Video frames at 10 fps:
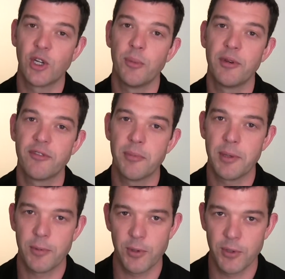common for
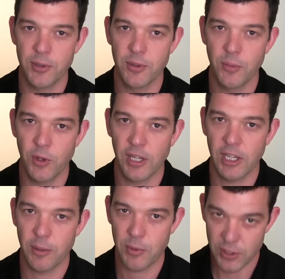people who work at
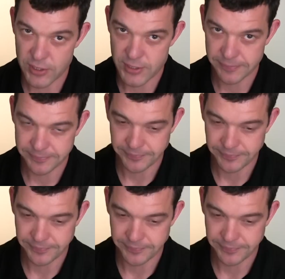computers.